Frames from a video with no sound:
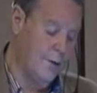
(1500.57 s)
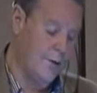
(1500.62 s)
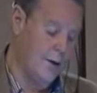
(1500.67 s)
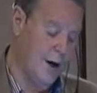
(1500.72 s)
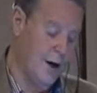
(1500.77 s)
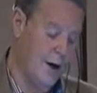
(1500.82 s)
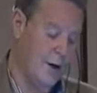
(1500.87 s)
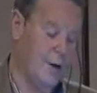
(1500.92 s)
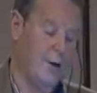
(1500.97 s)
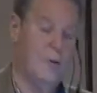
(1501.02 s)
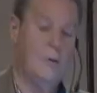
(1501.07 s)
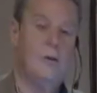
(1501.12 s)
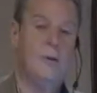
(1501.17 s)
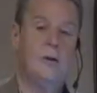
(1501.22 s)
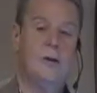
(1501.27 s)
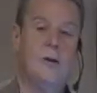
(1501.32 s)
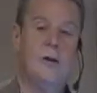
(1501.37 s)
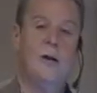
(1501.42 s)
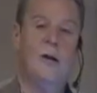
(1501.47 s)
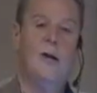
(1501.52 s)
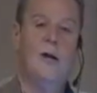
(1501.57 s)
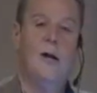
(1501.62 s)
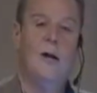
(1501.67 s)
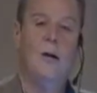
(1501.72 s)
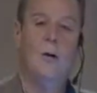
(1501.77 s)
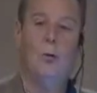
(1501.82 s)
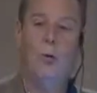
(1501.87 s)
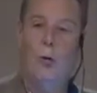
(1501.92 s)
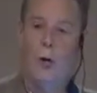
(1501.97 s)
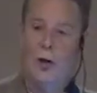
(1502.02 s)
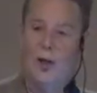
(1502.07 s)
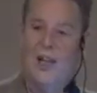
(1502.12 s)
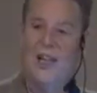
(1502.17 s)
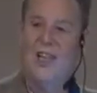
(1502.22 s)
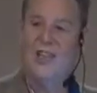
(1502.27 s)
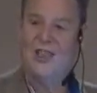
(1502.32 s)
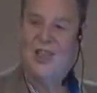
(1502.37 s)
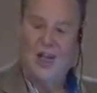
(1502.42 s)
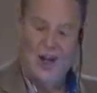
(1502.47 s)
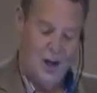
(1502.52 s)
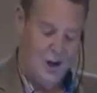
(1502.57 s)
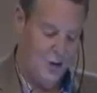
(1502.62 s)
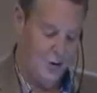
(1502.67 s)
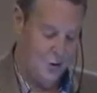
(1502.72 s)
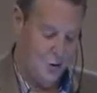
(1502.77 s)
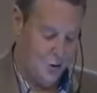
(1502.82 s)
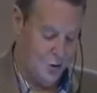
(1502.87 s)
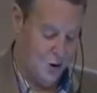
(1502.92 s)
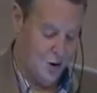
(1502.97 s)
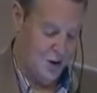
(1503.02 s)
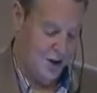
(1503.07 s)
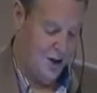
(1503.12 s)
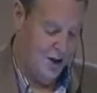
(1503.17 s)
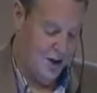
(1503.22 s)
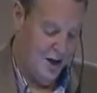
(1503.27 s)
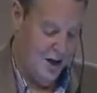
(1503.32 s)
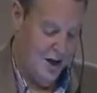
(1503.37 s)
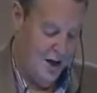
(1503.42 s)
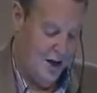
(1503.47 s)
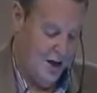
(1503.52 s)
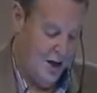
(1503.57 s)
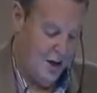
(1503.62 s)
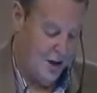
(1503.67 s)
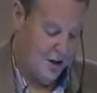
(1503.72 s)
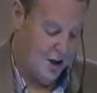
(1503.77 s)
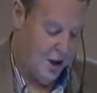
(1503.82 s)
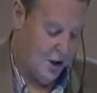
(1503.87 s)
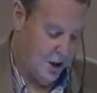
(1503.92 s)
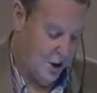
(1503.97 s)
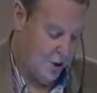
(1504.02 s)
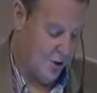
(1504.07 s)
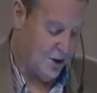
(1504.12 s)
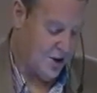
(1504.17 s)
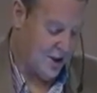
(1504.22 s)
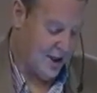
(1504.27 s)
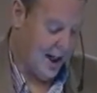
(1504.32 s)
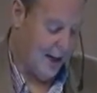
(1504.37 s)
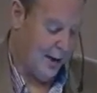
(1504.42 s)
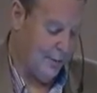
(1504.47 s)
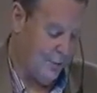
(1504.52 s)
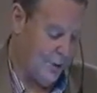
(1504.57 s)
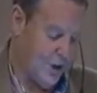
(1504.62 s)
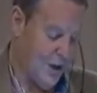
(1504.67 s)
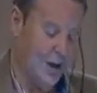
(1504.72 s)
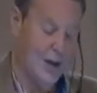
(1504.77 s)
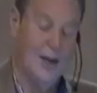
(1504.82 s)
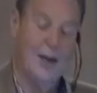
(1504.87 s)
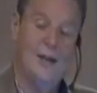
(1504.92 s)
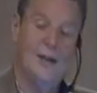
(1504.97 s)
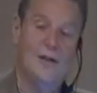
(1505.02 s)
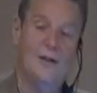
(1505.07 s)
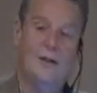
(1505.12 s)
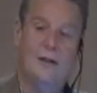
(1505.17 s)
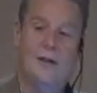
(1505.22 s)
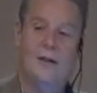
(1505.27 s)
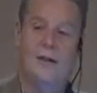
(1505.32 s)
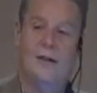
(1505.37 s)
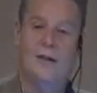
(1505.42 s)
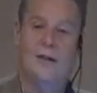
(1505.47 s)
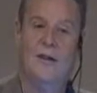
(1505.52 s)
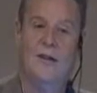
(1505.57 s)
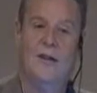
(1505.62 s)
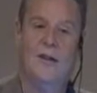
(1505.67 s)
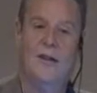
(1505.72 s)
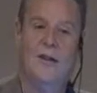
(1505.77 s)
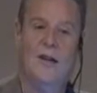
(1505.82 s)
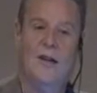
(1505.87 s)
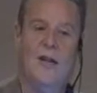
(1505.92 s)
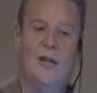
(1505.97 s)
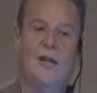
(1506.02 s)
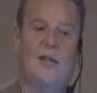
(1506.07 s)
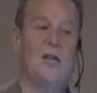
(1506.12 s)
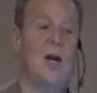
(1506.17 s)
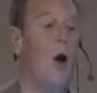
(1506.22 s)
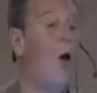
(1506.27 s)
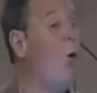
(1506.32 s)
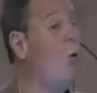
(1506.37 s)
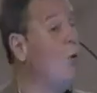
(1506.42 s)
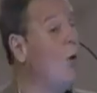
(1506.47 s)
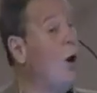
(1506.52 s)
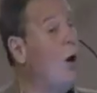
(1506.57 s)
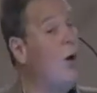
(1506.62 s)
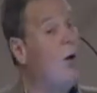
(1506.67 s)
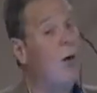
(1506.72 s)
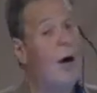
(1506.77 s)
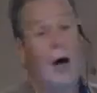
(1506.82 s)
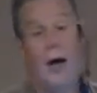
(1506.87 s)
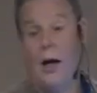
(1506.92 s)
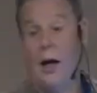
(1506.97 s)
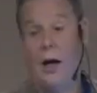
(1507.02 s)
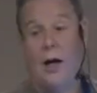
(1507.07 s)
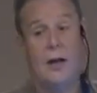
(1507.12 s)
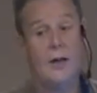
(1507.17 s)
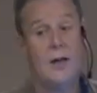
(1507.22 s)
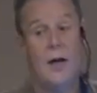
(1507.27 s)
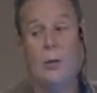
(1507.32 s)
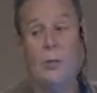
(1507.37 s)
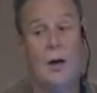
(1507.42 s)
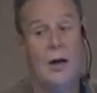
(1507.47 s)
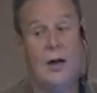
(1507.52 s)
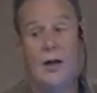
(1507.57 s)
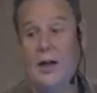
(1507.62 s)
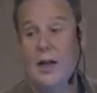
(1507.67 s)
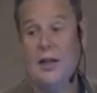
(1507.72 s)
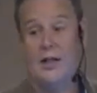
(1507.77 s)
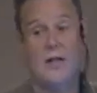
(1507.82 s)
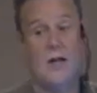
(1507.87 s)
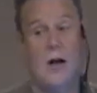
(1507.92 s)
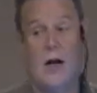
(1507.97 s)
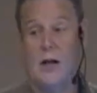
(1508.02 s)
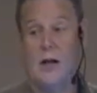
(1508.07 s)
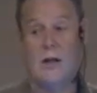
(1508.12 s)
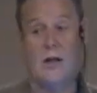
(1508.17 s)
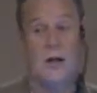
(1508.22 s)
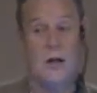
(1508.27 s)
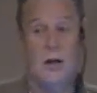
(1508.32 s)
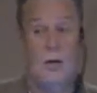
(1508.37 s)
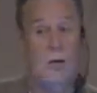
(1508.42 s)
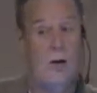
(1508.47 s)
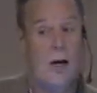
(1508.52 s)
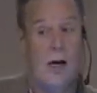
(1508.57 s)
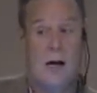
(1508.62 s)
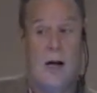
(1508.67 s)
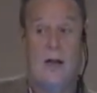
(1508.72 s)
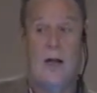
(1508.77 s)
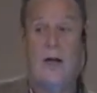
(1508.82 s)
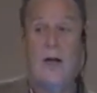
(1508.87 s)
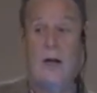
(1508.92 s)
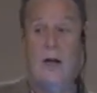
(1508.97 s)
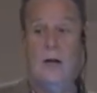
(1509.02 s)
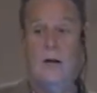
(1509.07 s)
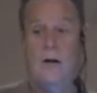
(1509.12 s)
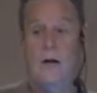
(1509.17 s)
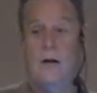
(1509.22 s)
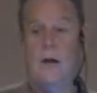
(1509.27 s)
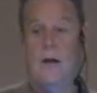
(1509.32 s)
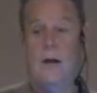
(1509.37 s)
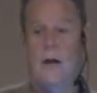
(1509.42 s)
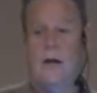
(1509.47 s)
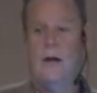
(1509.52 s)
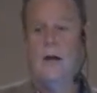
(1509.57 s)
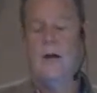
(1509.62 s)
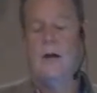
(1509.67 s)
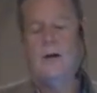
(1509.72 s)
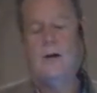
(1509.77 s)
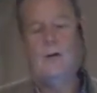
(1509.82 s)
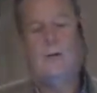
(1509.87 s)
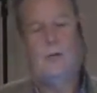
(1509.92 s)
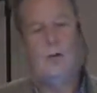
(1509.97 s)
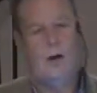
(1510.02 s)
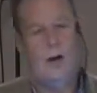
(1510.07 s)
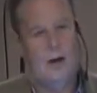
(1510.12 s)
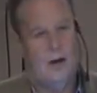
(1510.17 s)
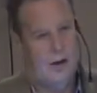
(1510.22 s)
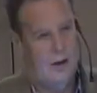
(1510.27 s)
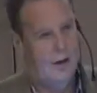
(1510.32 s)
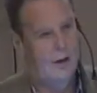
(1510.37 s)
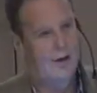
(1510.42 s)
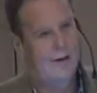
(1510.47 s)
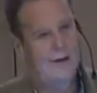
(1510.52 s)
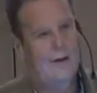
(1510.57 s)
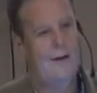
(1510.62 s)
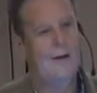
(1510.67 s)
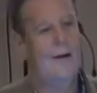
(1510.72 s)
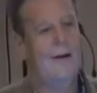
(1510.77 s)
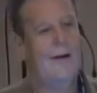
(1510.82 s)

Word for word: with those will teach others to do the same thing. You say, oh no, I, I tell my kids not to do what I do. Well,